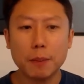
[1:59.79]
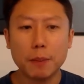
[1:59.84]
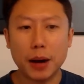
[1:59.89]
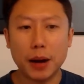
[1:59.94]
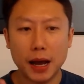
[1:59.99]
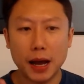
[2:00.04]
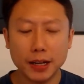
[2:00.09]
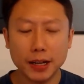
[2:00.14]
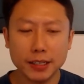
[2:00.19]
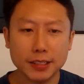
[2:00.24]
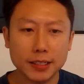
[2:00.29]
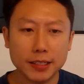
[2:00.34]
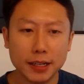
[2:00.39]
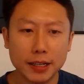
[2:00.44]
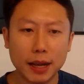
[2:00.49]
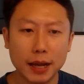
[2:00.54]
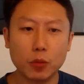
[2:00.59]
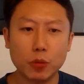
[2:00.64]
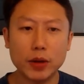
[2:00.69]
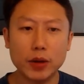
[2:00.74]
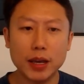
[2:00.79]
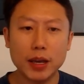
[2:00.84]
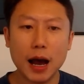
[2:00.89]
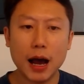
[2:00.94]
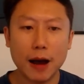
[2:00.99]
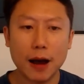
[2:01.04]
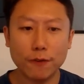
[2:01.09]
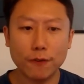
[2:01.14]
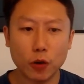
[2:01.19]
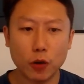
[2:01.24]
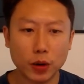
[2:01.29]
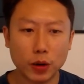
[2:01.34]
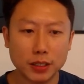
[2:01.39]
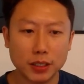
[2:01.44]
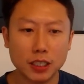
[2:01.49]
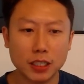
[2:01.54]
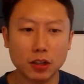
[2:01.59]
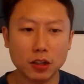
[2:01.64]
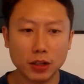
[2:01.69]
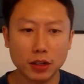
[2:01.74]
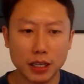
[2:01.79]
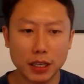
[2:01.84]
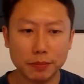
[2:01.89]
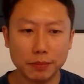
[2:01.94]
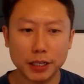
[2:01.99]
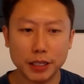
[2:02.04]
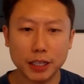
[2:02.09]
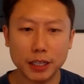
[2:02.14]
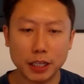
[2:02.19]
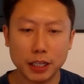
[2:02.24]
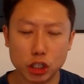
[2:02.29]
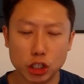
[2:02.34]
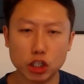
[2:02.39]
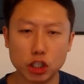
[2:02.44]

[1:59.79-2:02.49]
But understand that we are focusing on EMTD